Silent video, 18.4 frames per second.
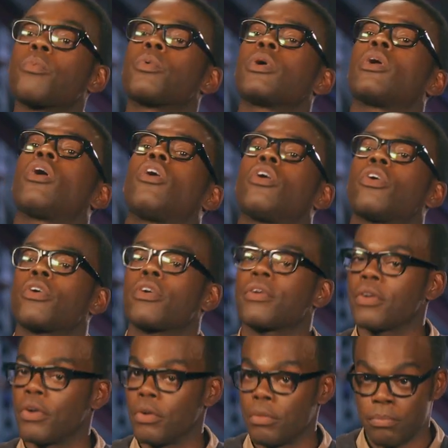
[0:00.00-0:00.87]
we
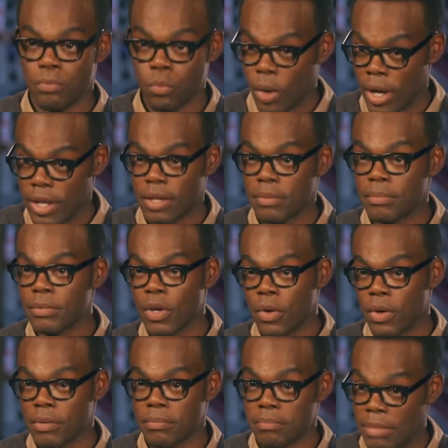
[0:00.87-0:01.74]
all wind up
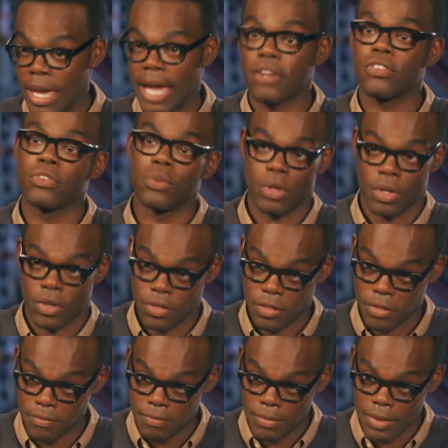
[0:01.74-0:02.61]
going back to
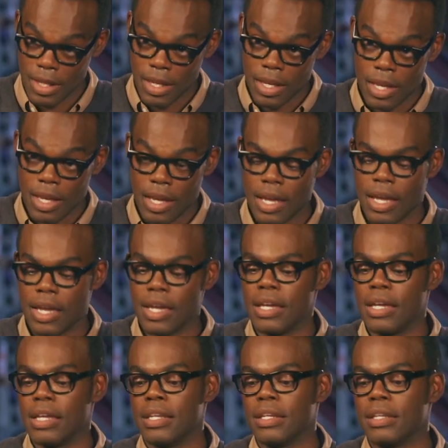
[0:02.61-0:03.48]
Earth,
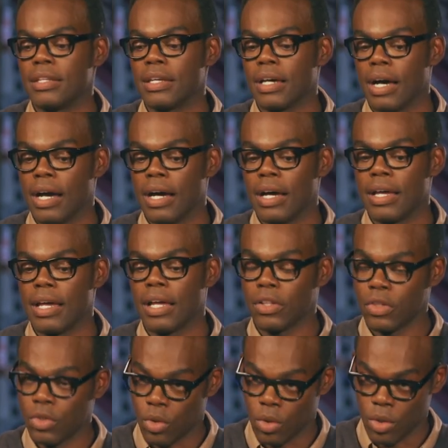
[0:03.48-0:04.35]
and
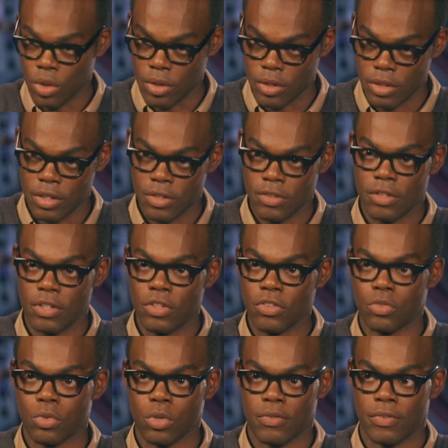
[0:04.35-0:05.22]
Eleanor is
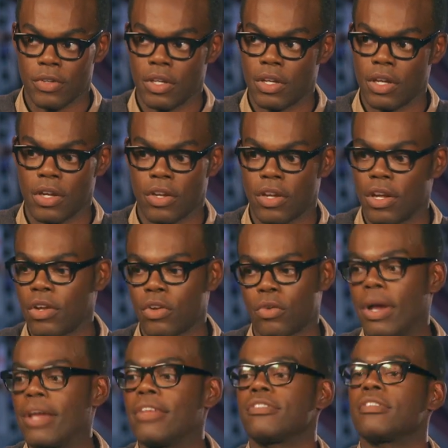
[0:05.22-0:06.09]
in sort of a
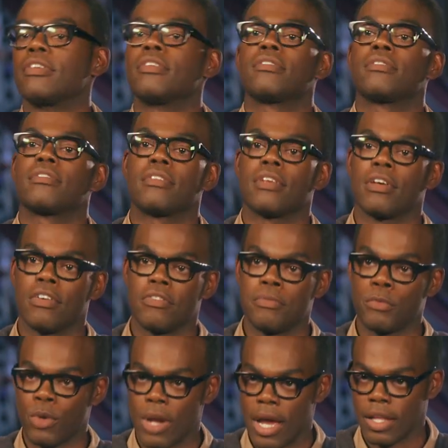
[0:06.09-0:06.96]
crisis
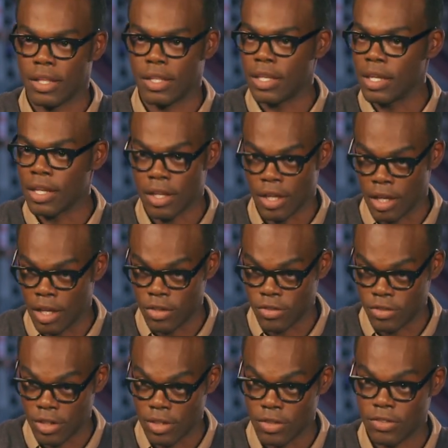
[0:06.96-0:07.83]
of morality and
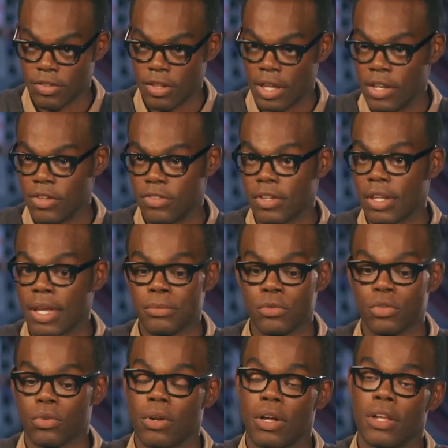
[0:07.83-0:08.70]
conscience, and she
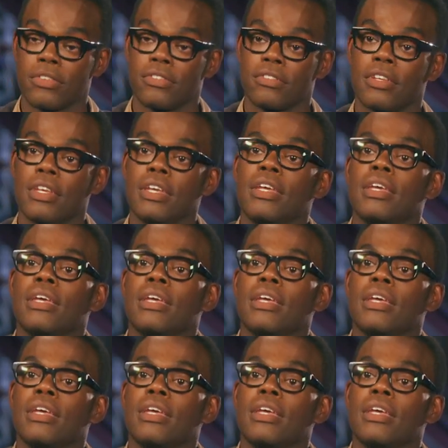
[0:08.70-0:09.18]
comes across